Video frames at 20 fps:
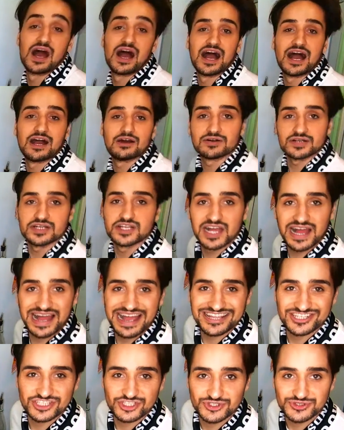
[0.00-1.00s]
Our
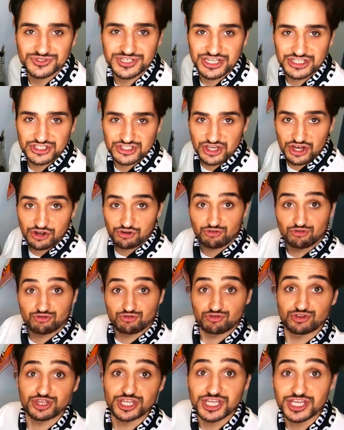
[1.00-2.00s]
cashew nuts are
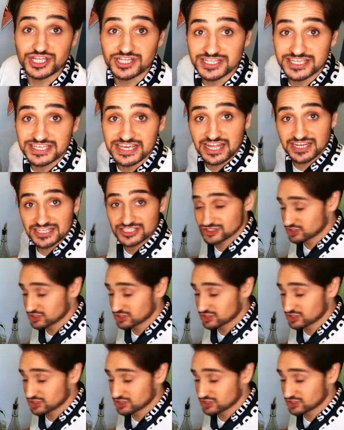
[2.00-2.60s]
really getting